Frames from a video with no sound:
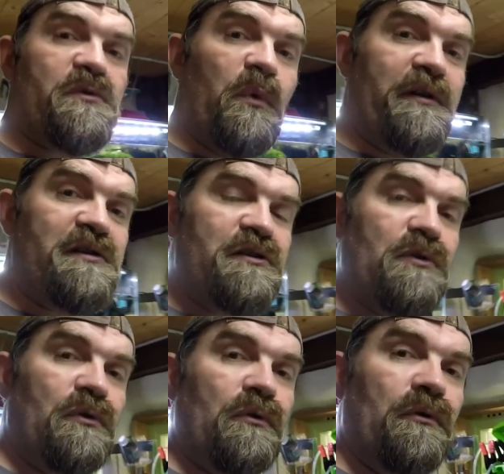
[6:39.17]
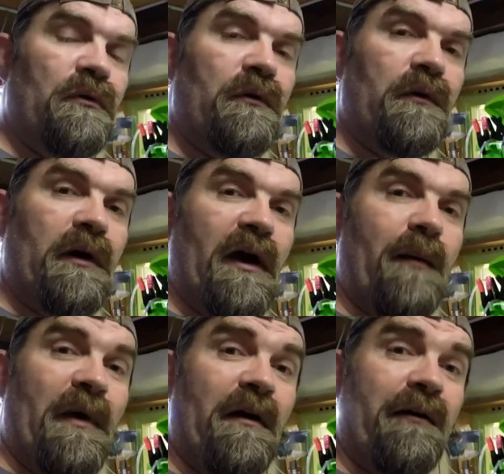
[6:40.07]
once you
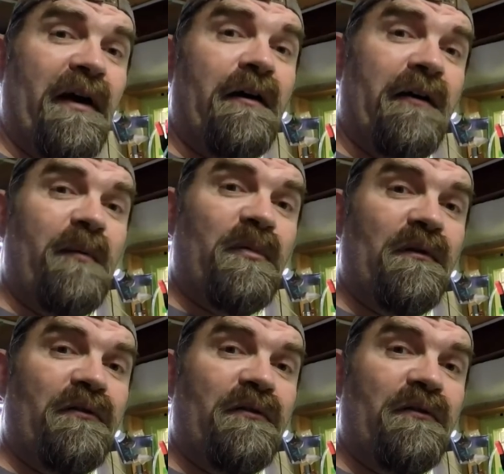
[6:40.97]
are able